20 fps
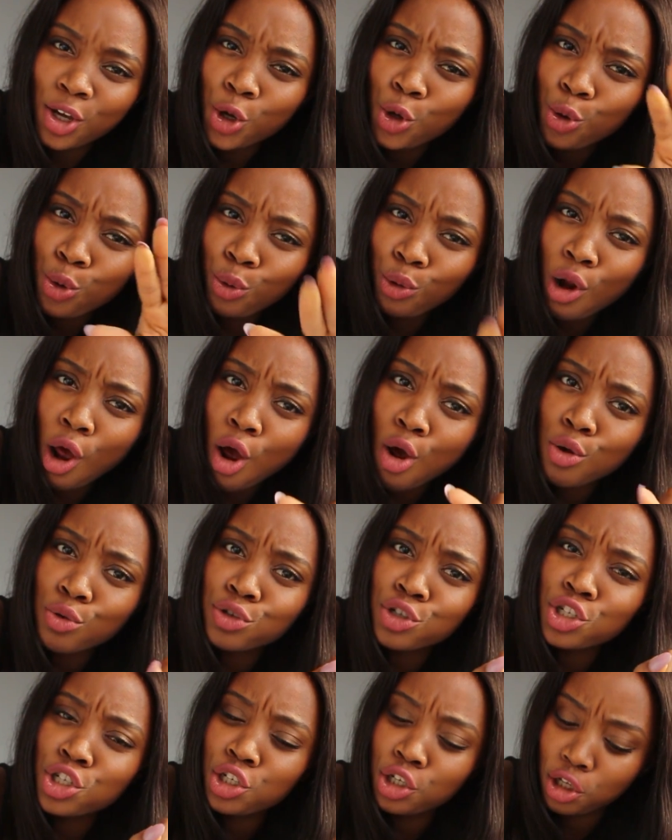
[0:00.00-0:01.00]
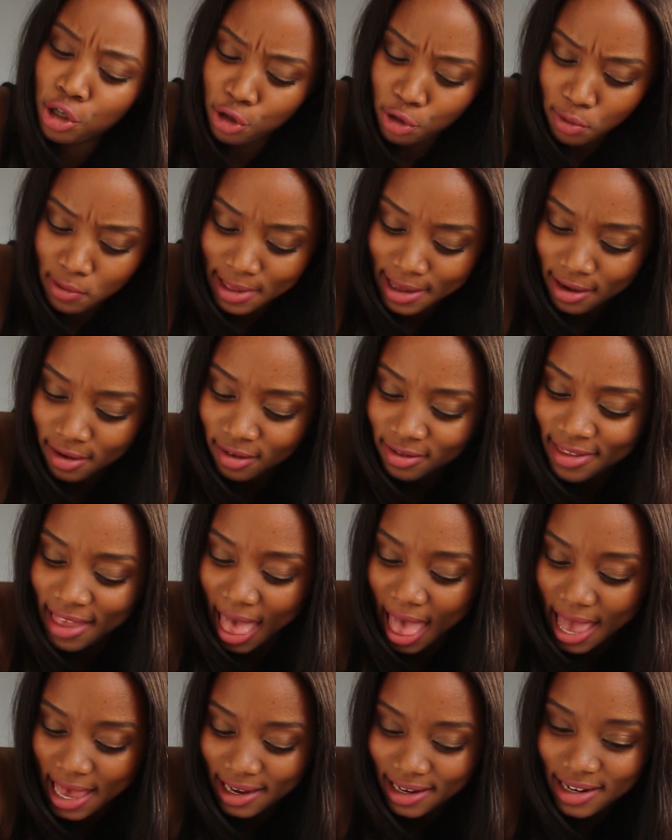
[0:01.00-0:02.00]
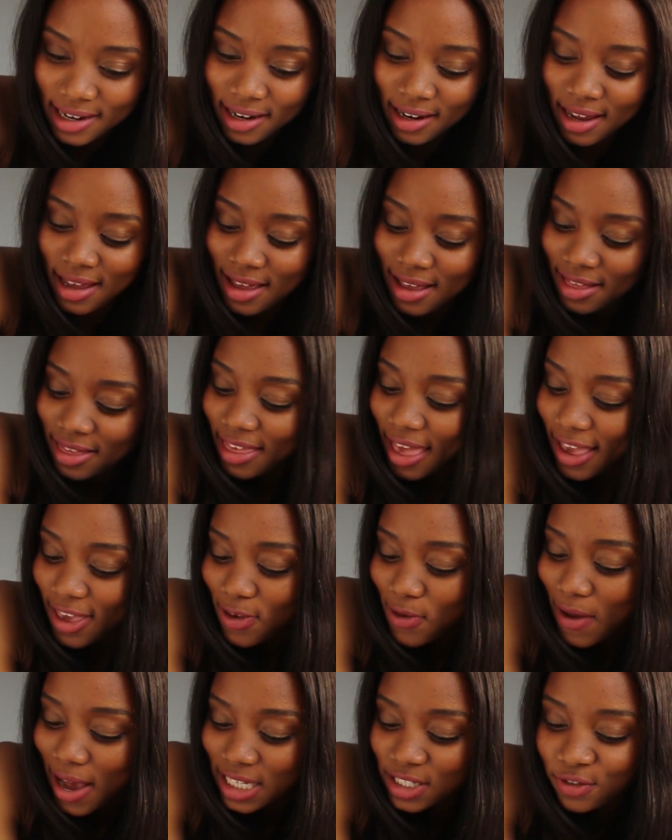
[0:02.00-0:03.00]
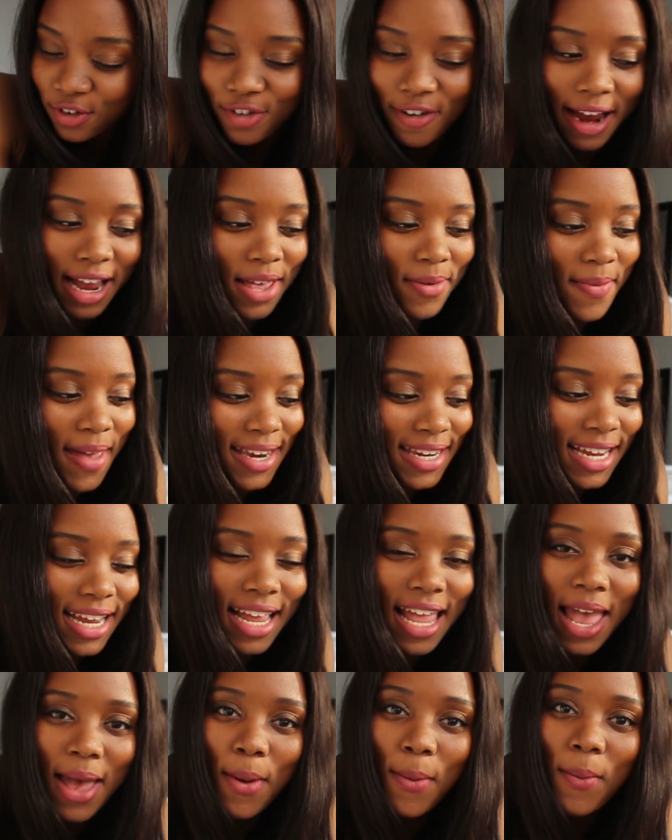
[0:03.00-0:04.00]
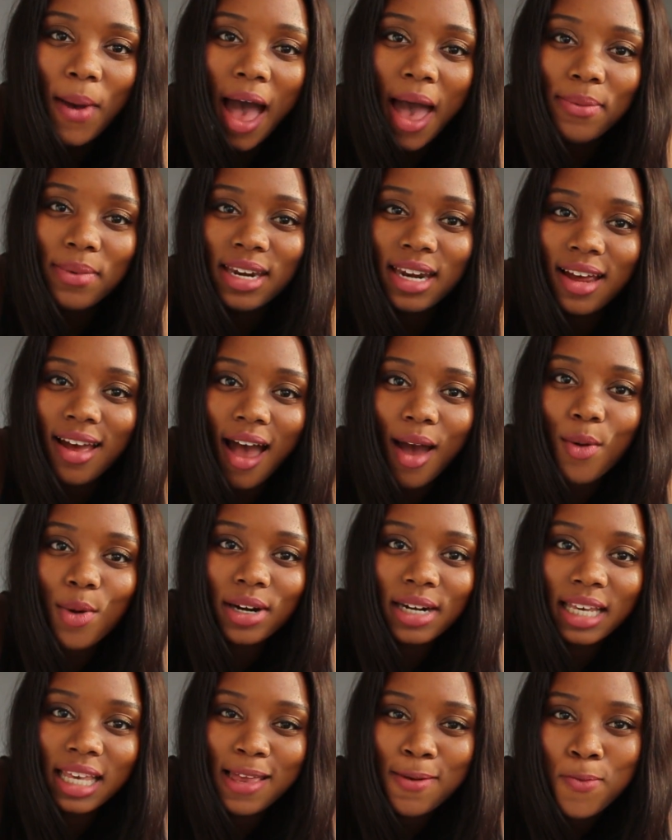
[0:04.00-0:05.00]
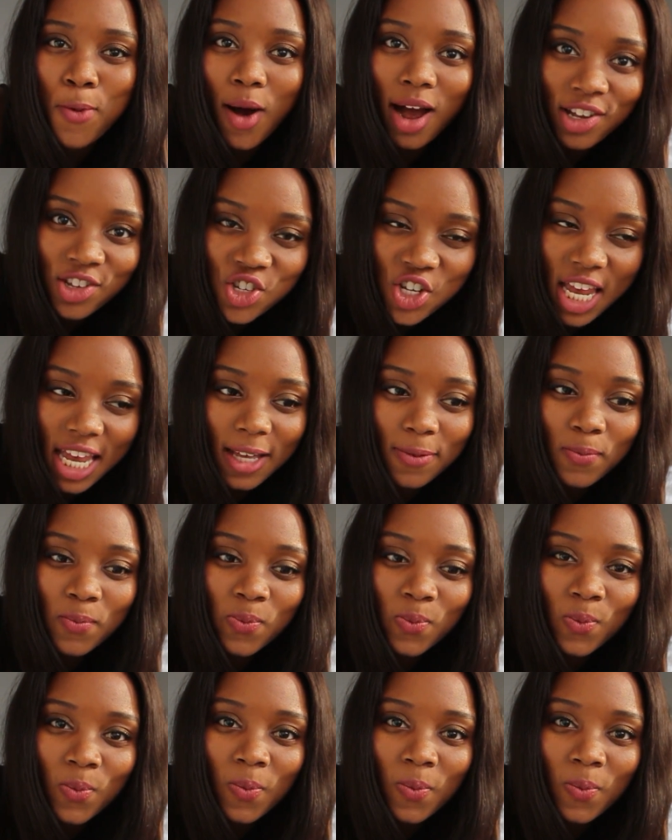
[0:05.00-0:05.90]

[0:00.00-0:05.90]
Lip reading: Kudos to you, little Ned. Thank you guys for recommending him. I want to keep watching.